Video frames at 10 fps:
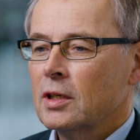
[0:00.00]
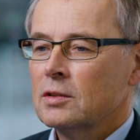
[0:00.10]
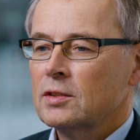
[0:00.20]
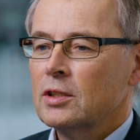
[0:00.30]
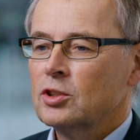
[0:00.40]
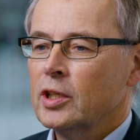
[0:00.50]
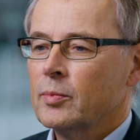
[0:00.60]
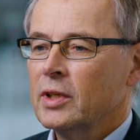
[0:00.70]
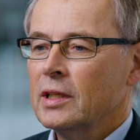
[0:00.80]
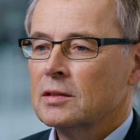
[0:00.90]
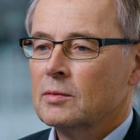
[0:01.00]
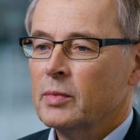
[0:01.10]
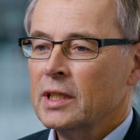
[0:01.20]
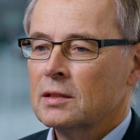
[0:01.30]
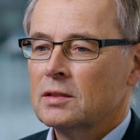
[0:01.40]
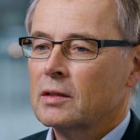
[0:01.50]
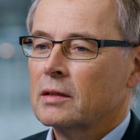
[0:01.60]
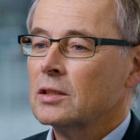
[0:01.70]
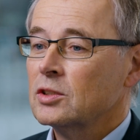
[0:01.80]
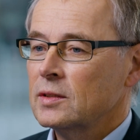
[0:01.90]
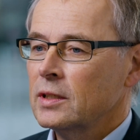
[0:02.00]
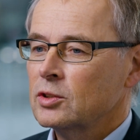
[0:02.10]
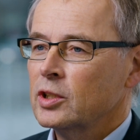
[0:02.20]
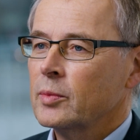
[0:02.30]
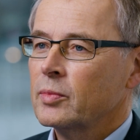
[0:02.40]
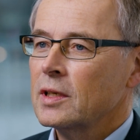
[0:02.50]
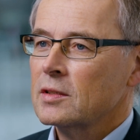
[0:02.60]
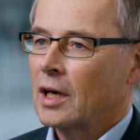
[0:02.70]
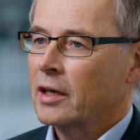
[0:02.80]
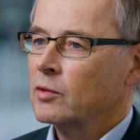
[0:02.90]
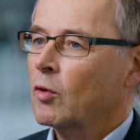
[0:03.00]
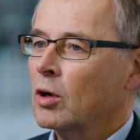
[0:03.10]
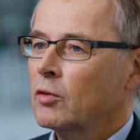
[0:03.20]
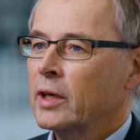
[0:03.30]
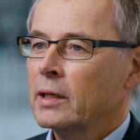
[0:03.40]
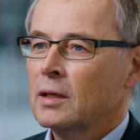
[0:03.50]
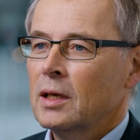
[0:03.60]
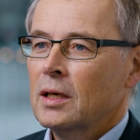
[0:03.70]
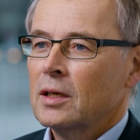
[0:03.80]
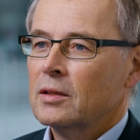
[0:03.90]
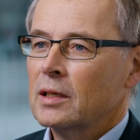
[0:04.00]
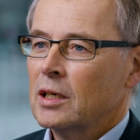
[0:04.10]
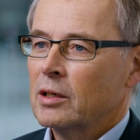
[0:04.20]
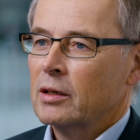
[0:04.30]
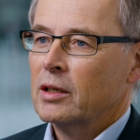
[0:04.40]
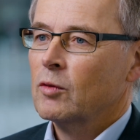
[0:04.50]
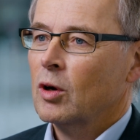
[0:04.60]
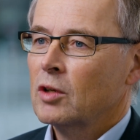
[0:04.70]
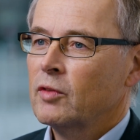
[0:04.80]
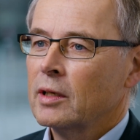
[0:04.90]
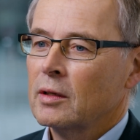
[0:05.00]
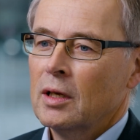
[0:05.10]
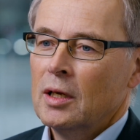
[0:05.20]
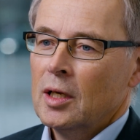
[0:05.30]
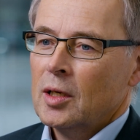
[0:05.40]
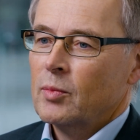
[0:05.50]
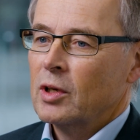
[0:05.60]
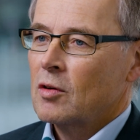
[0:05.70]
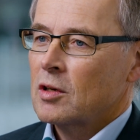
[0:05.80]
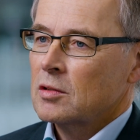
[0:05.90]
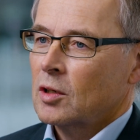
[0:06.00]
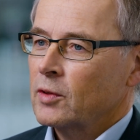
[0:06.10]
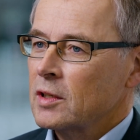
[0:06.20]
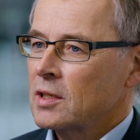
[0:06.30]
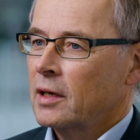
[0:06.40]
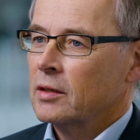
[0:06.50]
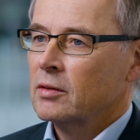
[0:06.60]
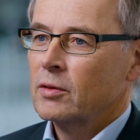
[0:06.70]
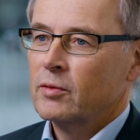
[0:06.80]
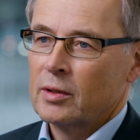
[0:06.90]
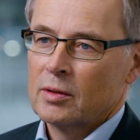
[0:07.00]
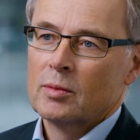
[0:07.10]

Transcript: in cGMP means that the cGMPs are evolving. They are evolving because of the scientific